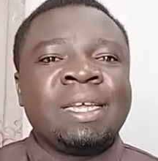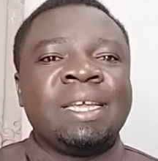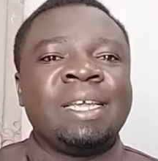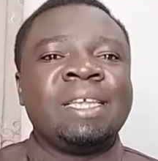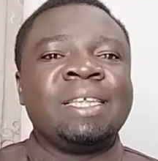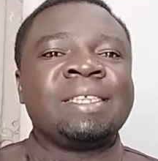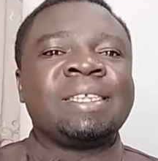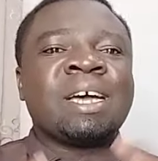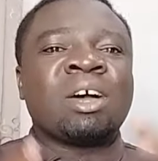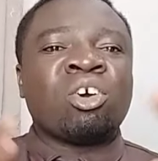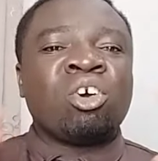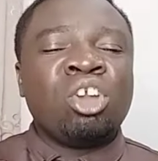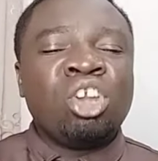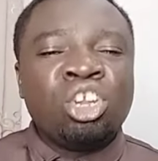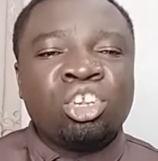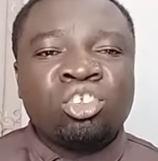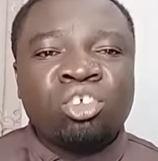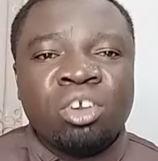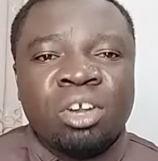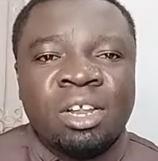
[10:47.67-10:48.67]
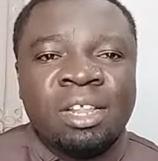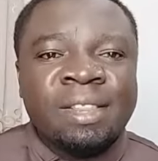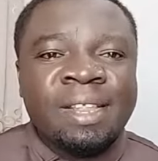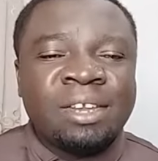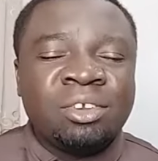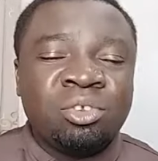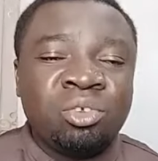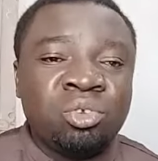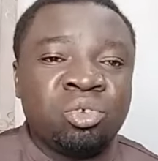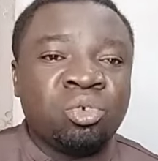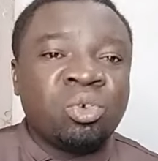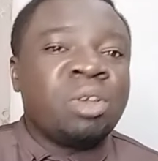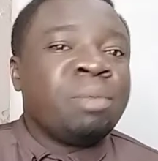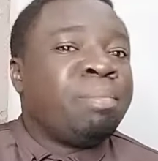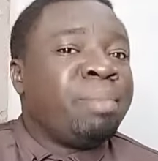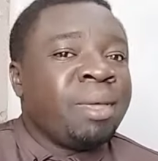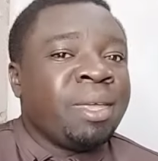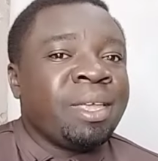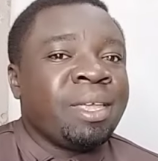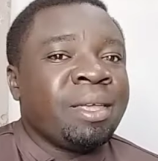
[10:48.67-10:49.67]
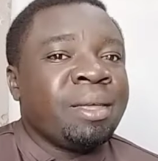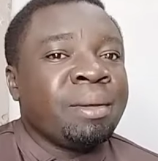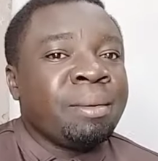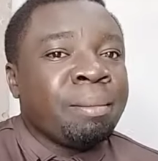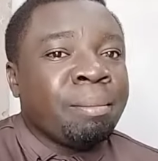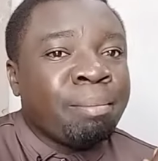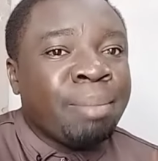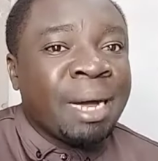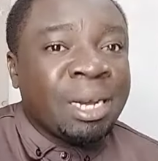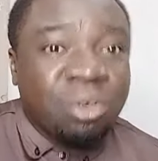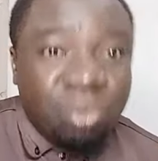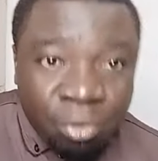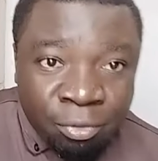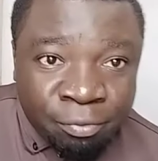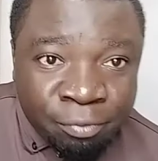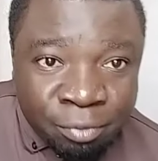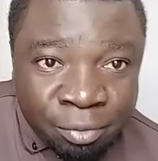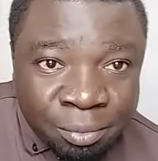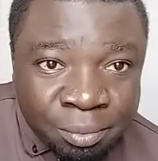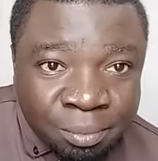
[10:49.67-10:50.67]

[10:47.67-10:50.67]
is a coalition that you should be part of.